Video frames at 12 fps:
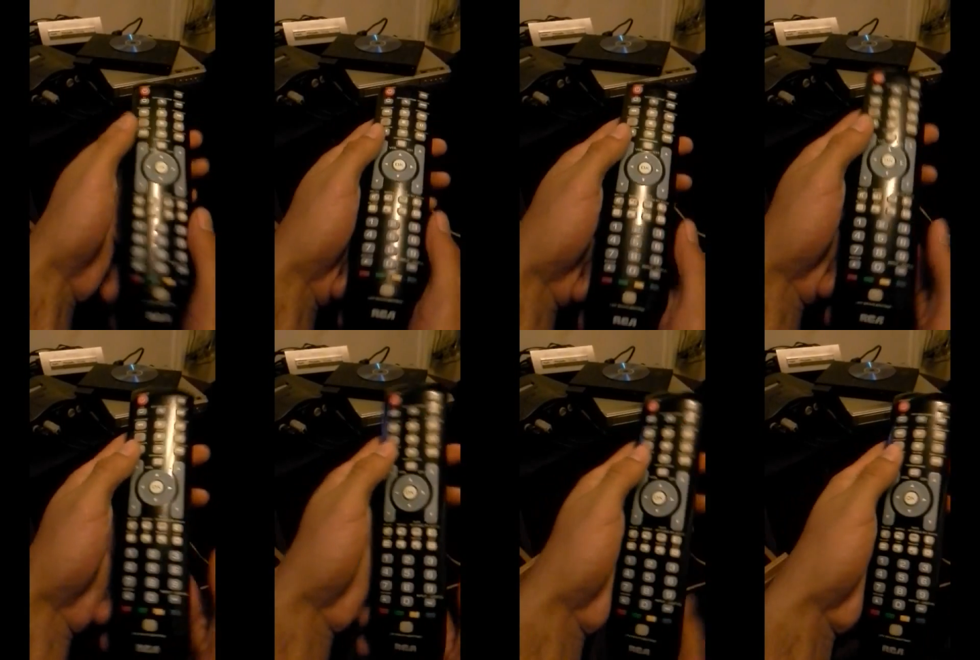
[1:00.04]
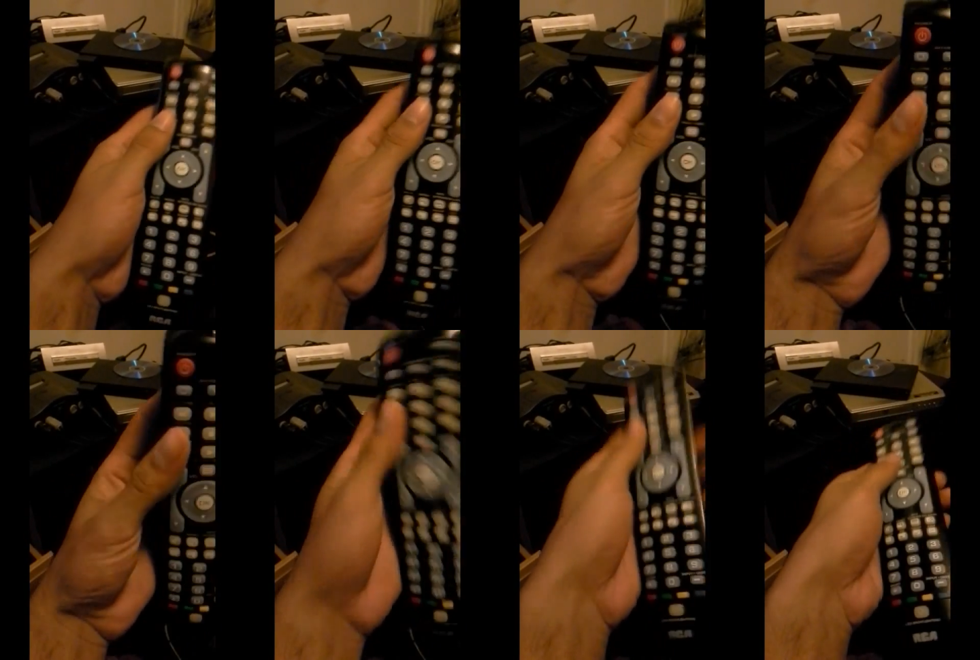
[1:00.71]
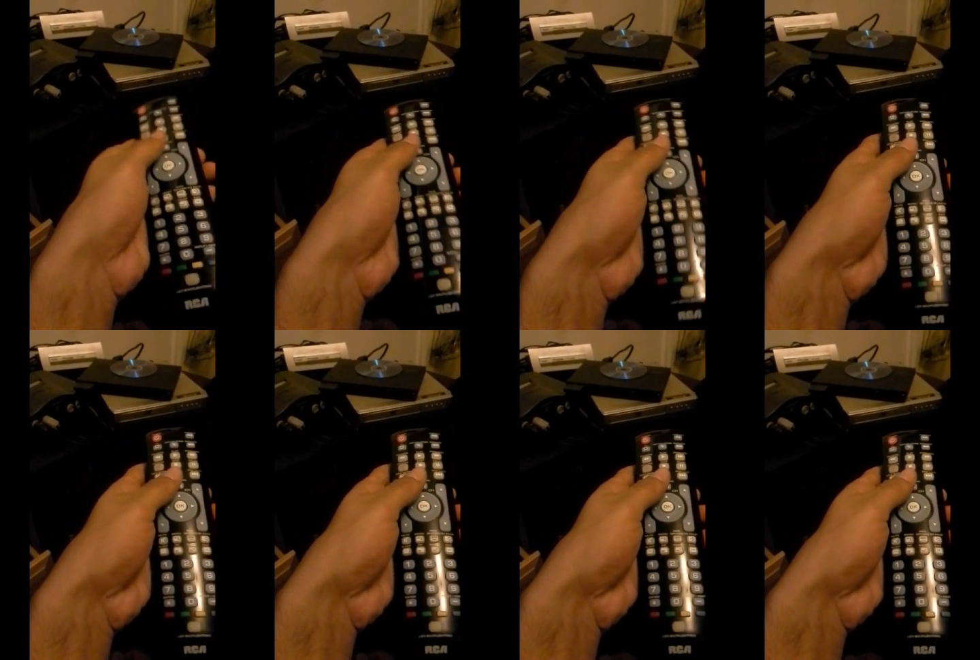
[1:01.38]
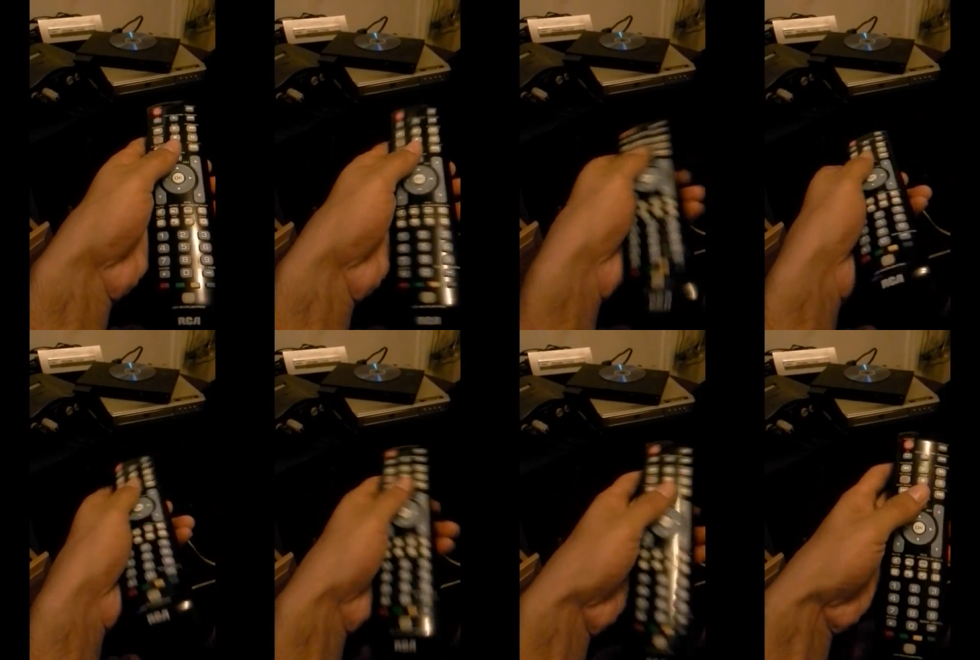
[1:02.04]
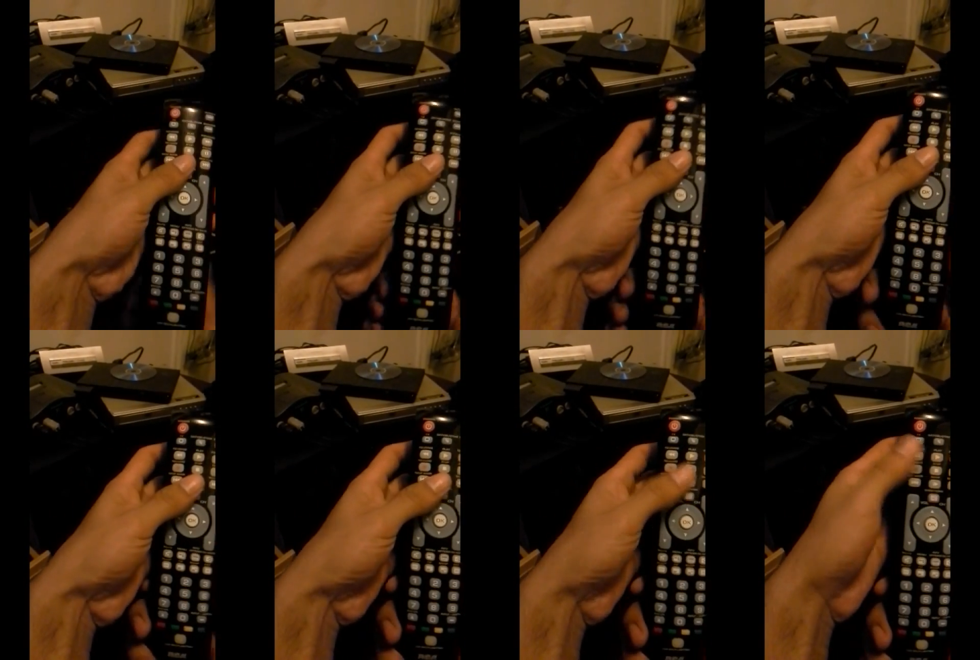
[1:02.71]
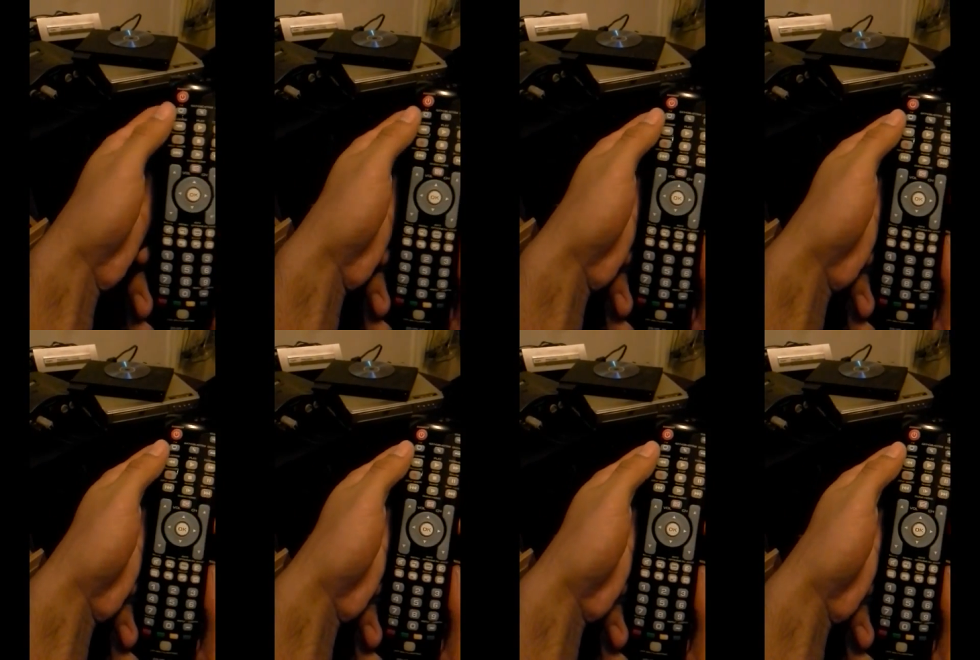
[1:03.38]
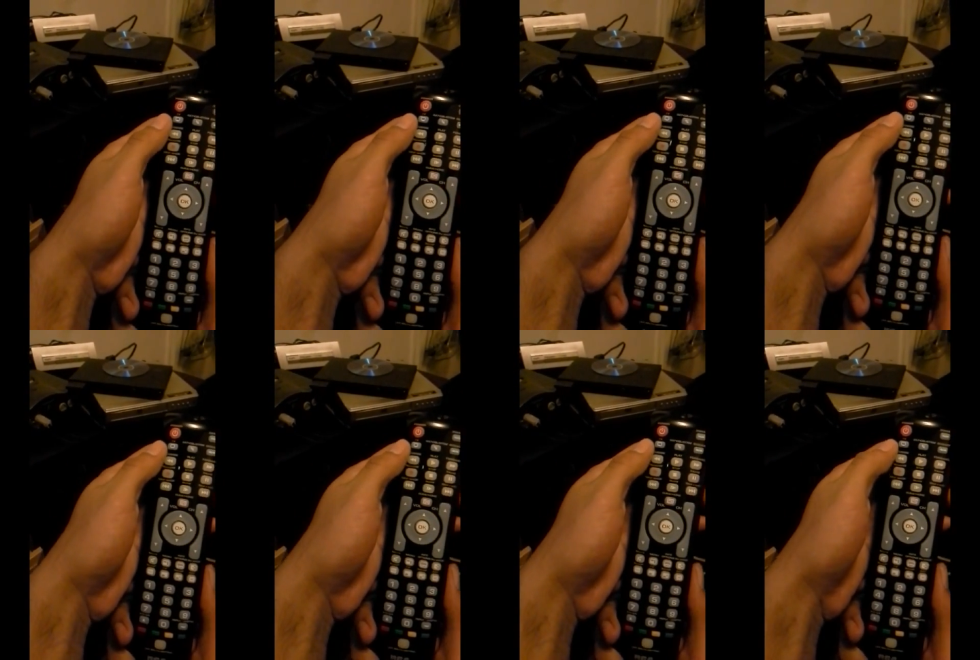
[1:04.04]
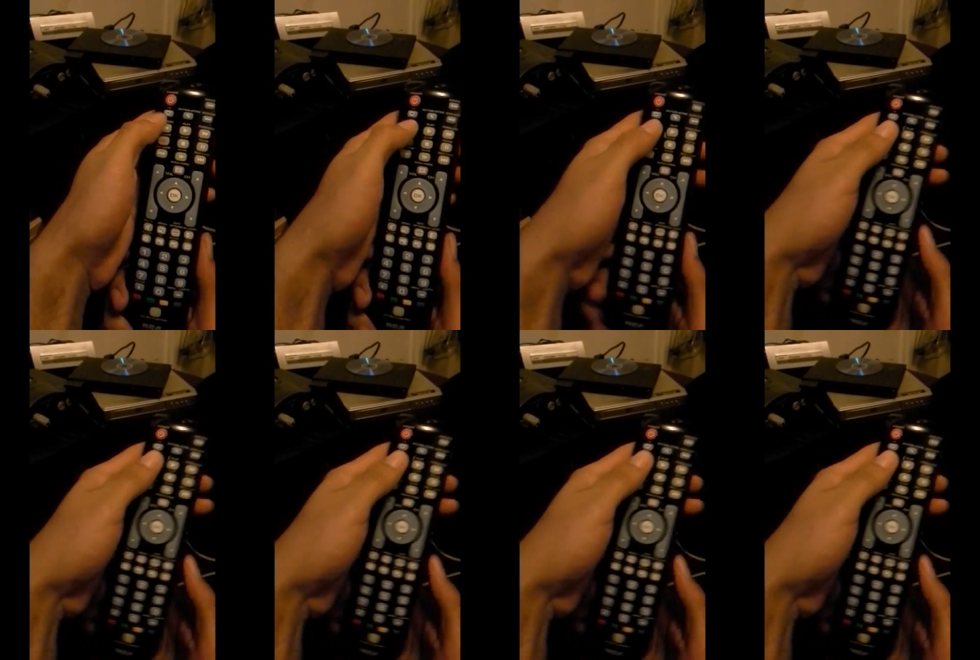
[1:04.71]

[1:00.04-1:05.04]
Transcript: No face is visible, so there are no lips to read.